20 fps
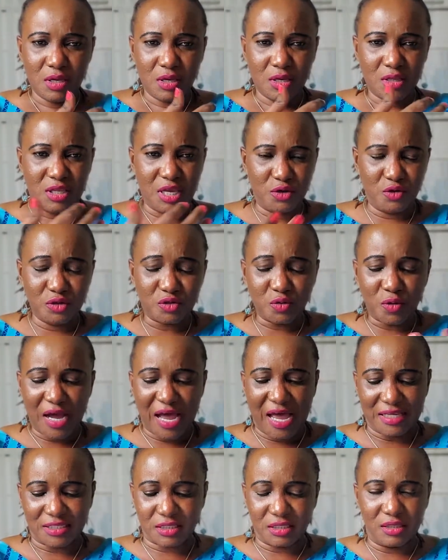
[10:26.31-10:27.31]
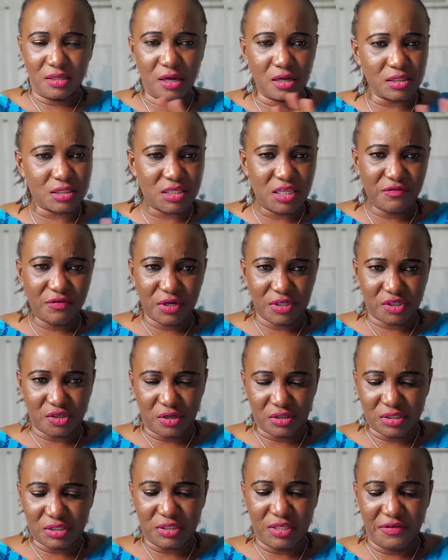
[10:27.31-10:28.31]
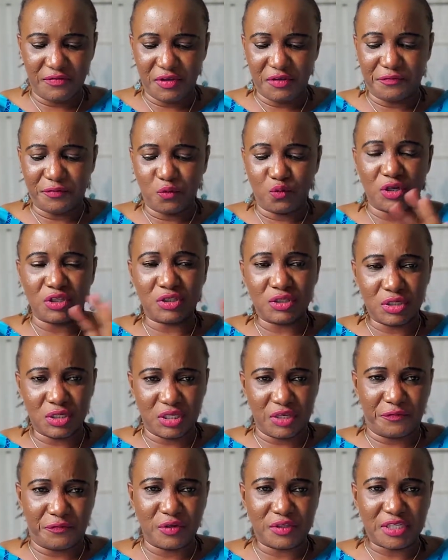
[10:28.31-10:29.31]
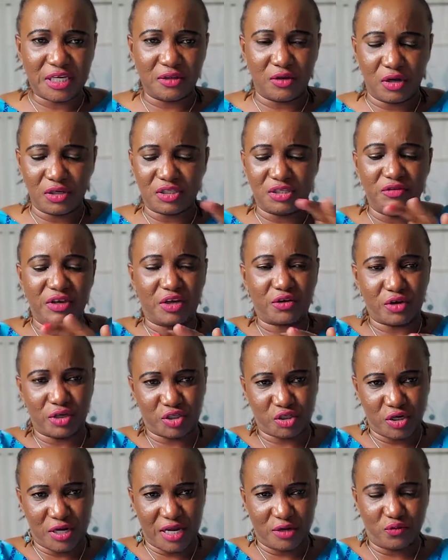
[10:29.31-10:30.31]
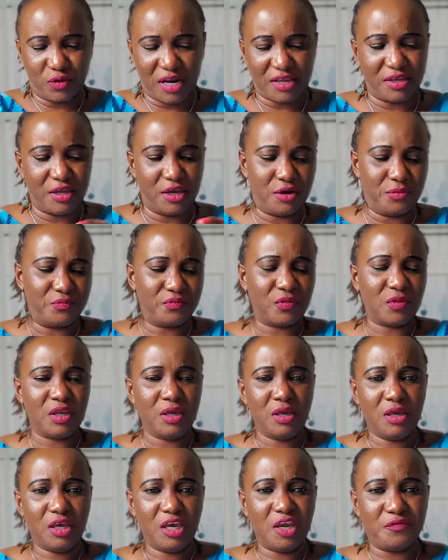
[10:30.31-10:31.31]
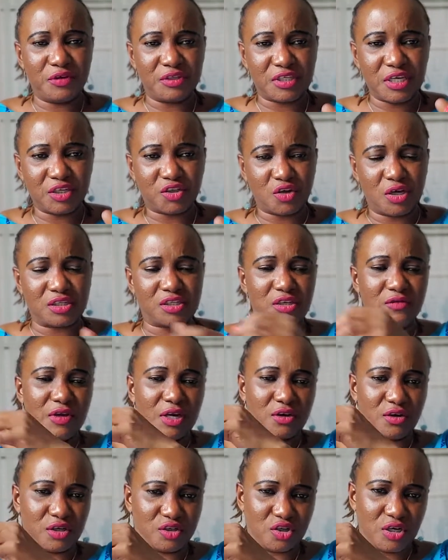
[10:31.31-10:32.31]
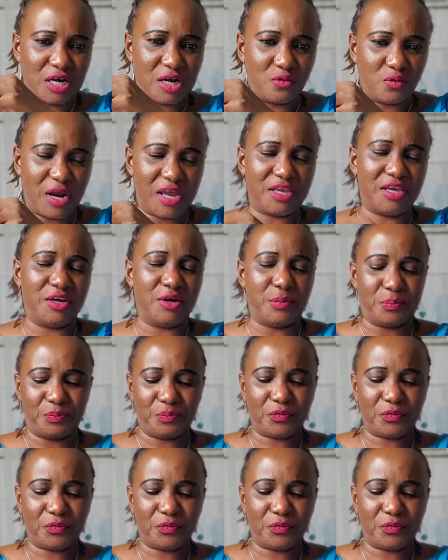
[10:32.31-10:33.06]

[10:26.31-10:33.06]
They used to ask long sleeve or short sleeve. If you want, if you say long sleeve, they cut your hand right here. If you say short sleeve, they cut your hand right here.